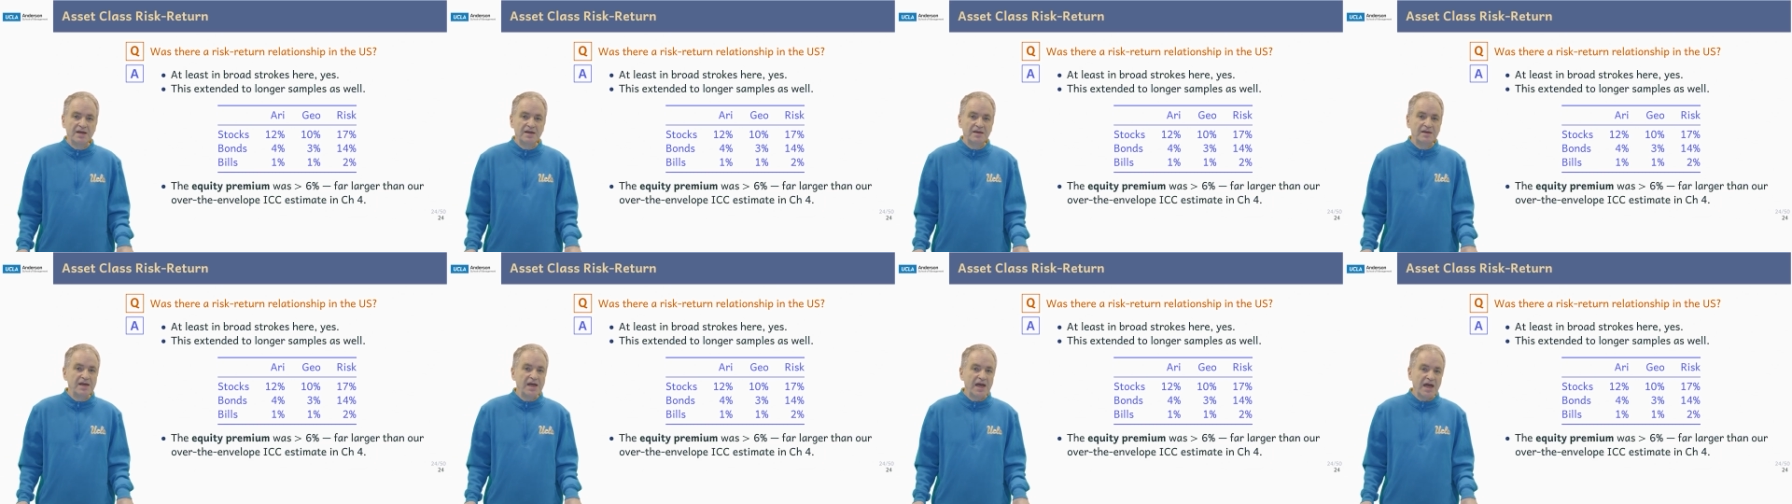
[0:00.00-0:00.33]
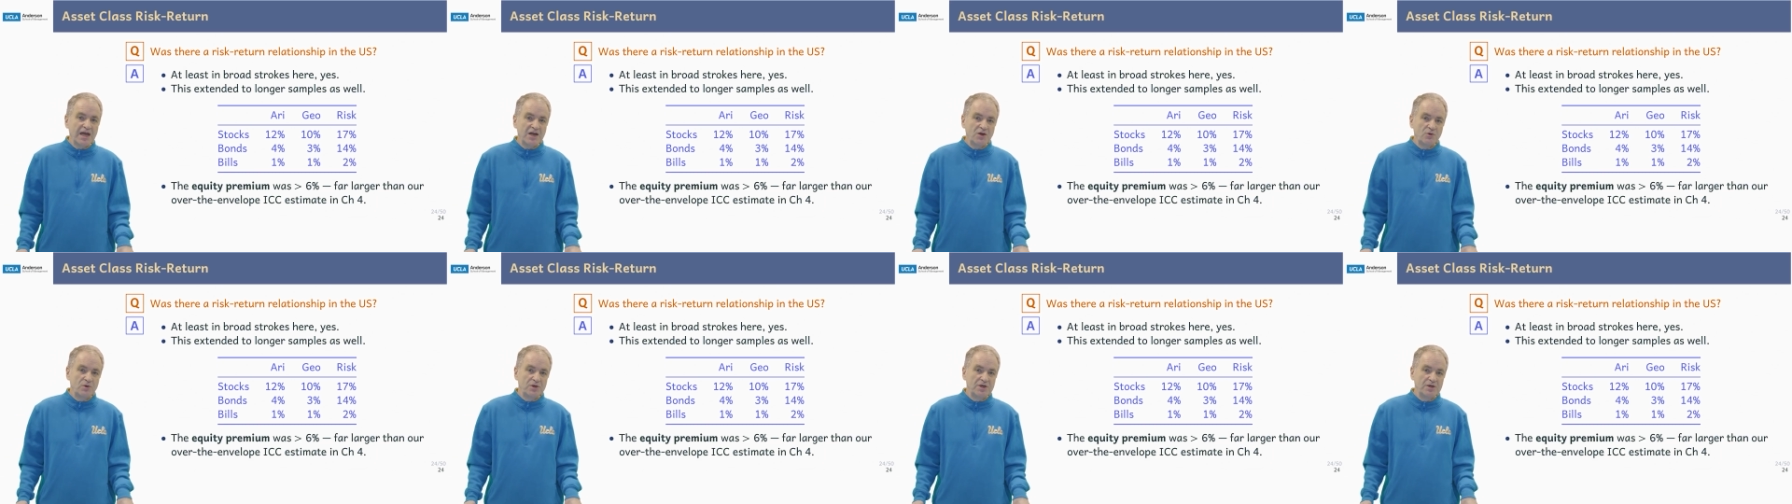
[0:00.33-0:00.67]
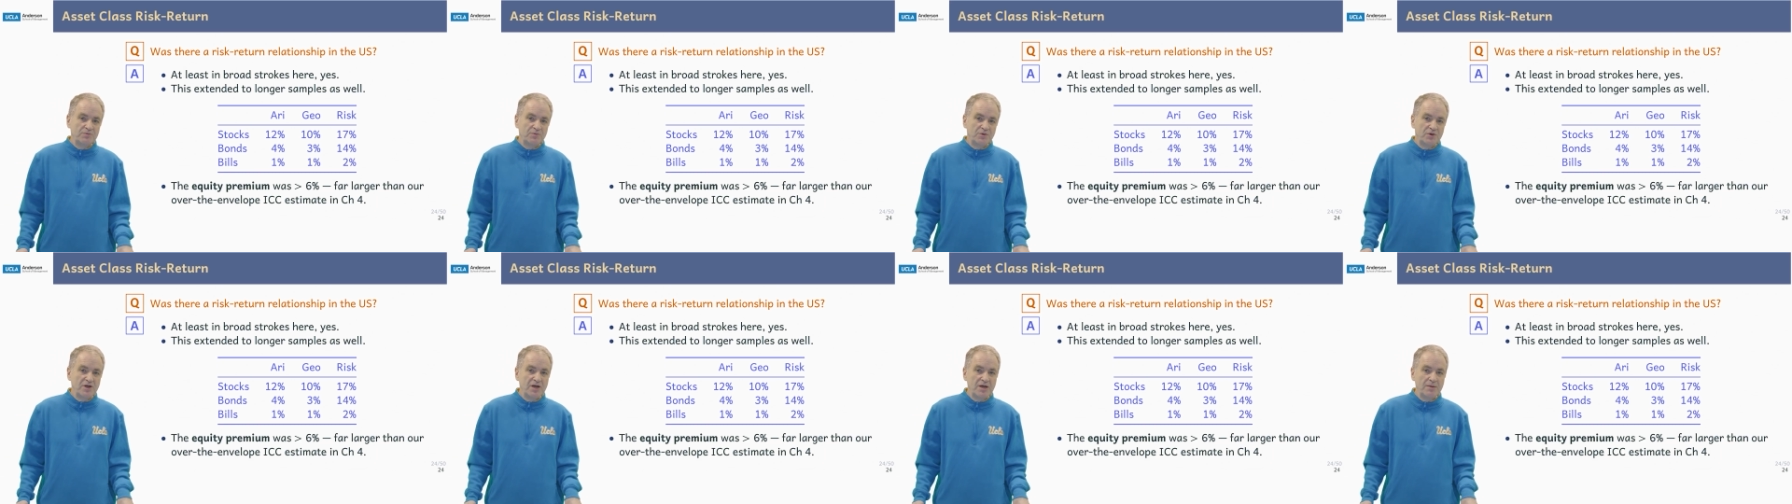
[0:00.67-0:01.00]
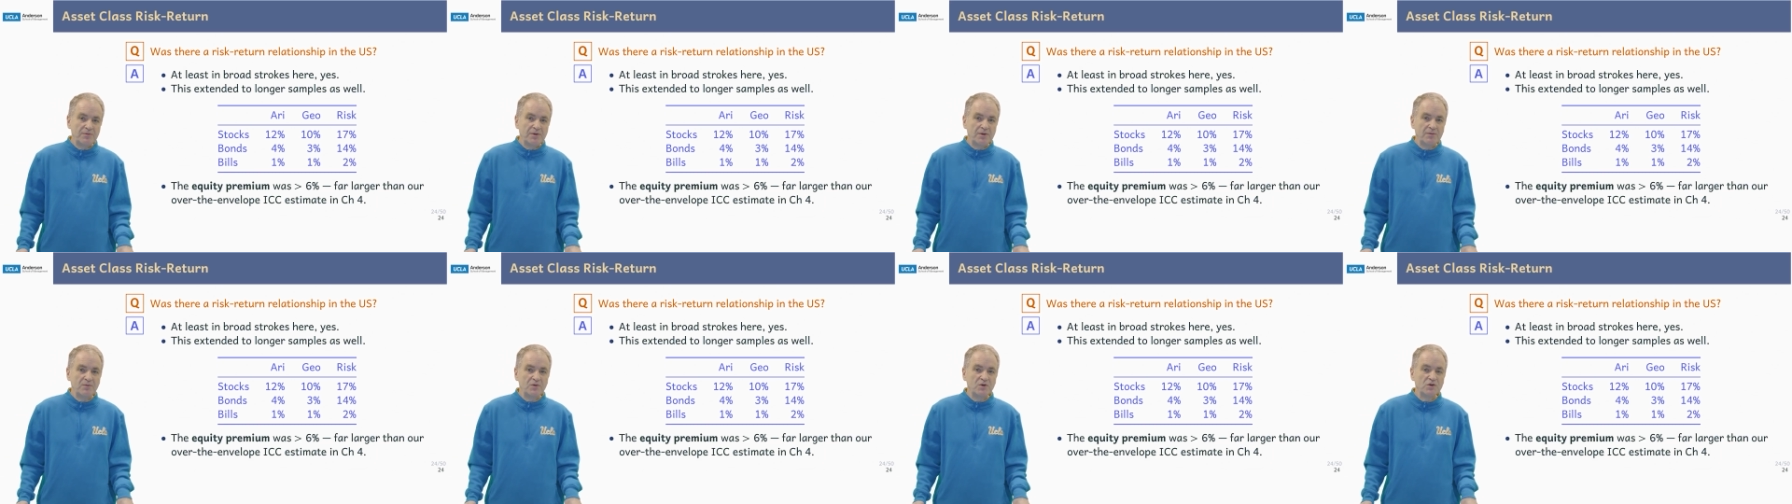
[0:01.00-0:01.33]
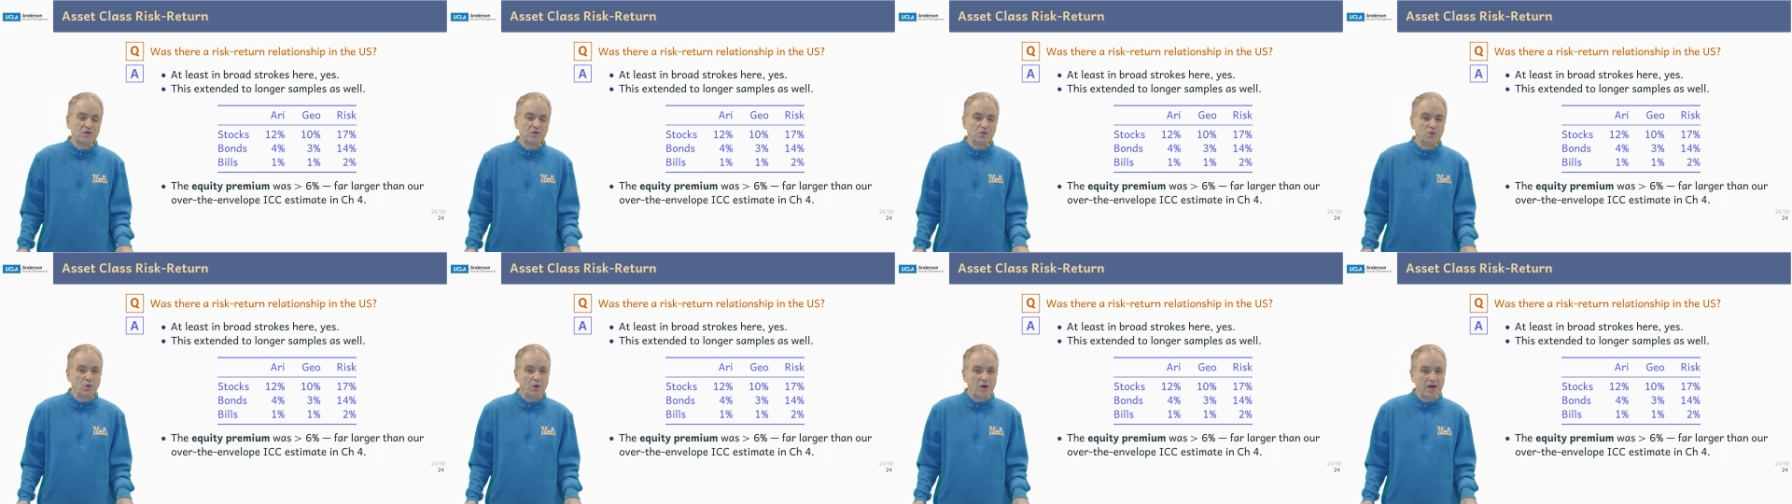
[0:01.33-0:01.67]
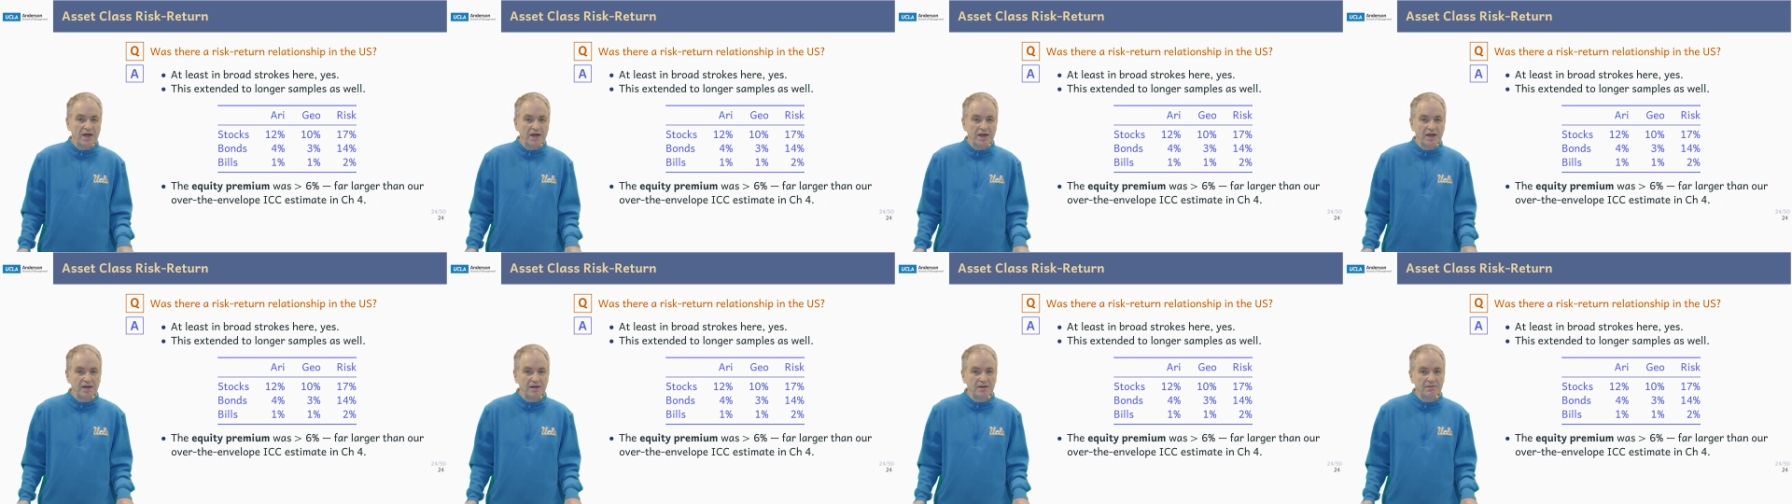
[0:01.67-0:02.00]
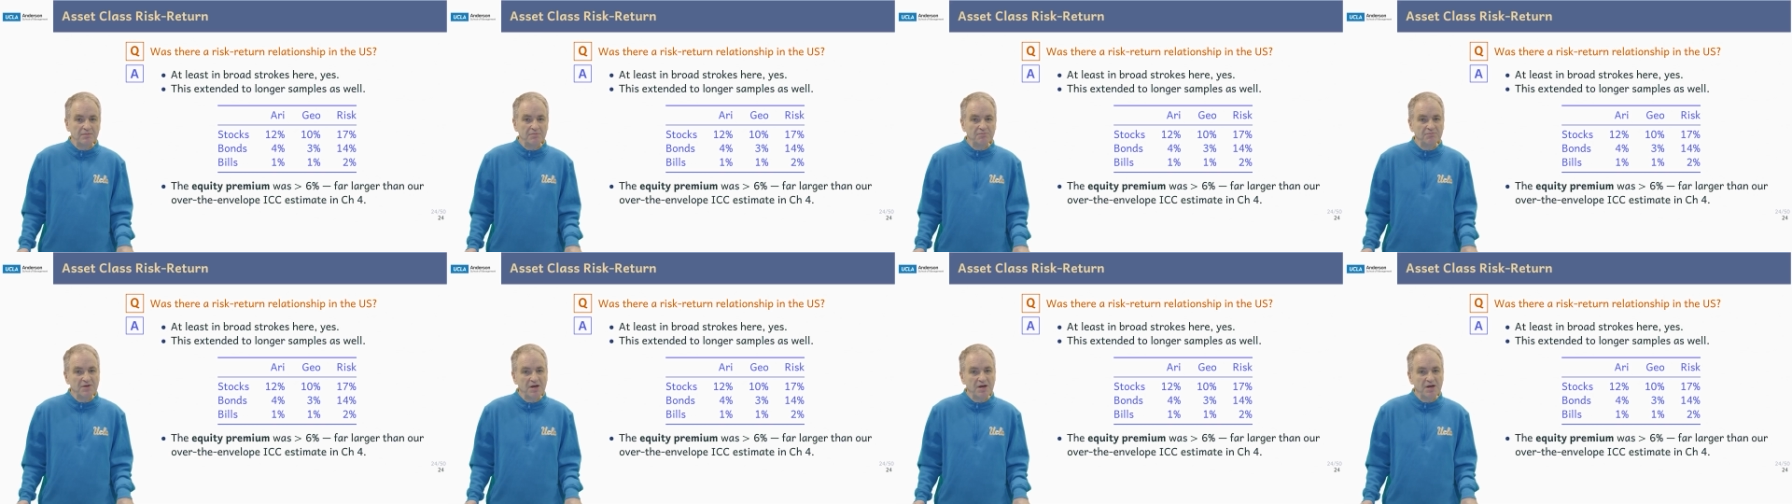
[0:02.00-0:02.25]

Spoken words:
the equity premium was way